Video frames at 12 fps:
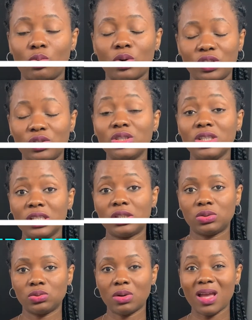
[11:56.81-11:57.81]
what you need
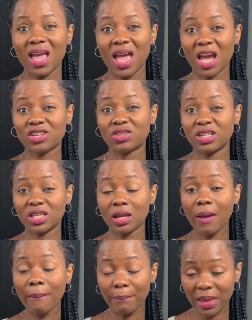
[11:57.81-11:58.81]
to actually
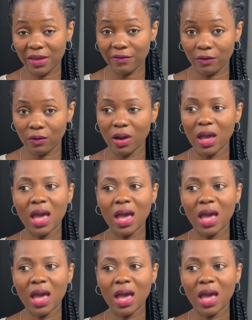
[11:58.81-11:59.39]
pay for,